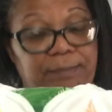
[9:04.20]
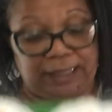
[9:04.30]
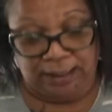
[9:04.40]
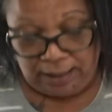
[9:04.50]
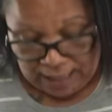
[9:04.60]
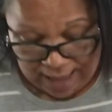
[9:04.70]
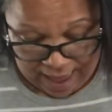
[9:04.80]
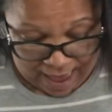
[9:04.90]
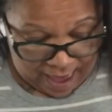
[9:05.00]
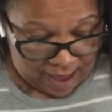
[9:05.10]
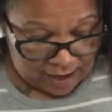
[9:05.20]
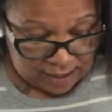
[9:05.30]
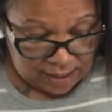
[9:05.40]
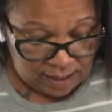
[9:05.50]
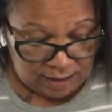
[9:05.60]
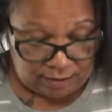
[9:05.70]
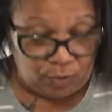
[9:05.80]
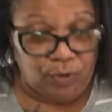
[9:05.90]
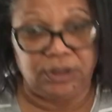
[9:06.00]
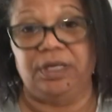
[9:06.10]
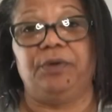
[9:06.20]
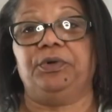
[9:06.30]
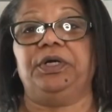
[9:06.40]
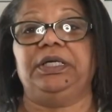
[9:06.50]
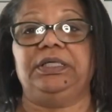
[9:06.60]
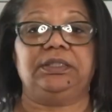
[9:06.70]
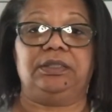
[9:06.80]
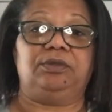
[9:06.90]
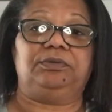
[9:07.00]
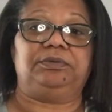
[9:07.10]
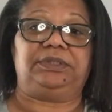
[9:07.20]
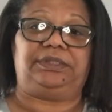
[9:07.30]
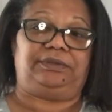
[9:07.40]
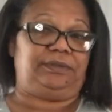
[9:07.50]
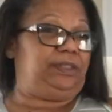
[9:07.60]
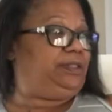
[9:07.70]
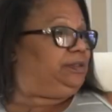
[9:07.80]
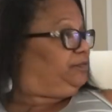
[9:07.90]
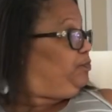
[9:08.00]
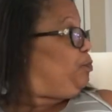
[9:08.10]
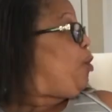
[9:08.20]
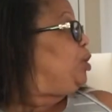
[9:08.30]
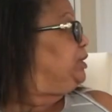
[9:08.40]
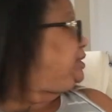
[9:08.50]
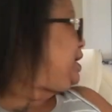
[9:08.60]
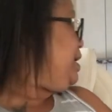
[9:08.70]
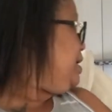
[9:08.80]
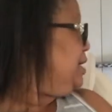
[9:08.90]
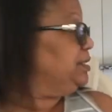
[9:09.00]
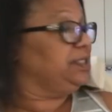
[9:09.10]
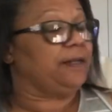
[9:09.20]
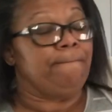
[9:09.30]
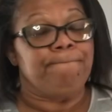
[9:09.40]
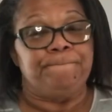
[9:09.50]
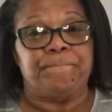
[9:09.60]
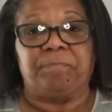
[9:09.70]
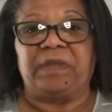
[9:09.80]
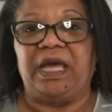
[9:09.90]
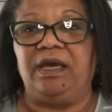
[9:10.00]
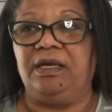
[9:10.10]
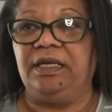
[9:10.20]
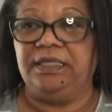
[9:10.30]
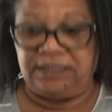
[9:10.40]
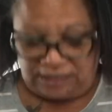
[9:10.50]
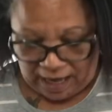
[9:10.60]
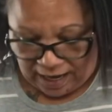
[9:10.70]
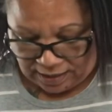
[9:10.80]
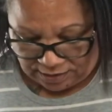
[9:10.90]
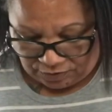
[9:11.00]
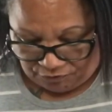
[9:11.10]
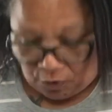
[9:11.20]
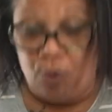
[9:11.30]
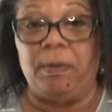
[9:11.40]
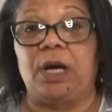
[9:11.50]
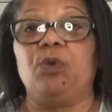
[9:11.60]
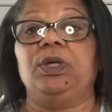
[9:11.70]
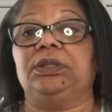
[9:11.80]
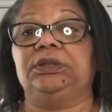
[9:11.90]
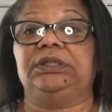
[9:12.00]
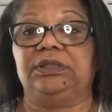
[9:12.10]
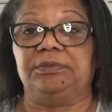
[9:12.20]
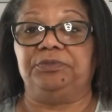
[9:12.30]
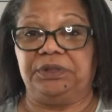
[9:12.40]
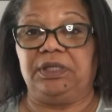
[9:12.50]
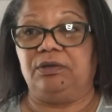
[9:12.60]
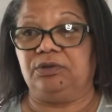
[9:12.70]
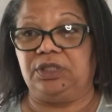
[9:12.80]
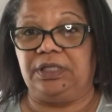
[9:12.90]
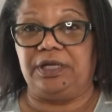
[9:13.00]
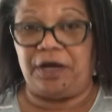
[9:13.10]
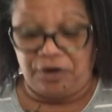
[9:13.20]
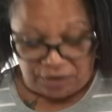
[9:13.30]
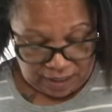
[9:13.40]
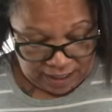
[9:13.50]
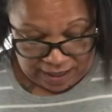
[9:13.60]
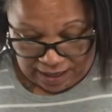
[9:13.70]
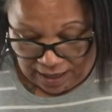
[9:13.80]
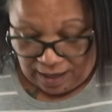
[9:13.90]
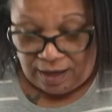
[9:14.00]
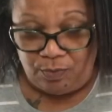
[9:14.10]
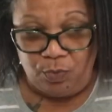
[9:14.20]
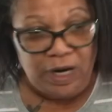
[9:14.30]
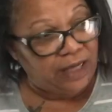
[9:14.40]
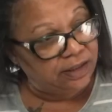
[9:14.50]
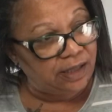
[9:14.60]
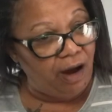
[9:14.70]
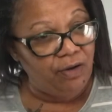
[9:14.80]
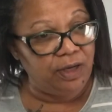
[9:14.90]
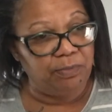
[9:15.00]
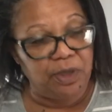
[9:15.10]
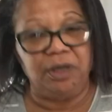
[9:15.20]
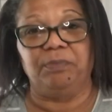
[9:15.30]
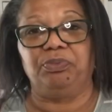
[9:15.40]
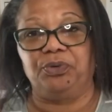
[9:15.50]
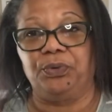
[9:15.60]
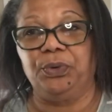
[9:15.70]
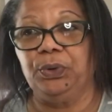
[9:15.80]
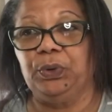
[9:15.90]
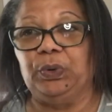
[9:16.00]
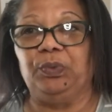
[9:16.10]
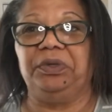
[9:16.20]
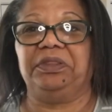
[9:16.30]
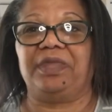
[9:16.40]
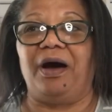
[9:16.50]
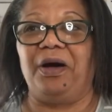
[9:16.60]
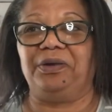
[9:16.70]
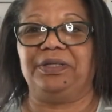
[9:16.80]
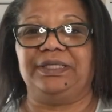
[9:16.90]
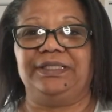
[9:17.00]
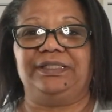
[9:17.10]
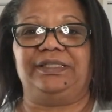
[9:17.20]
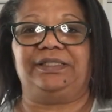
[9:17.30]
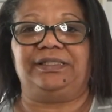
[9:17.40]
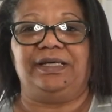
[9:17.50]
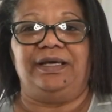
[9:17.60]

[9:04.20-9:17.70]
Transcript: me? And of course, they were in his little moist hands. And he decided to fold my quilt up with those in there. And when I saw him come through with all of this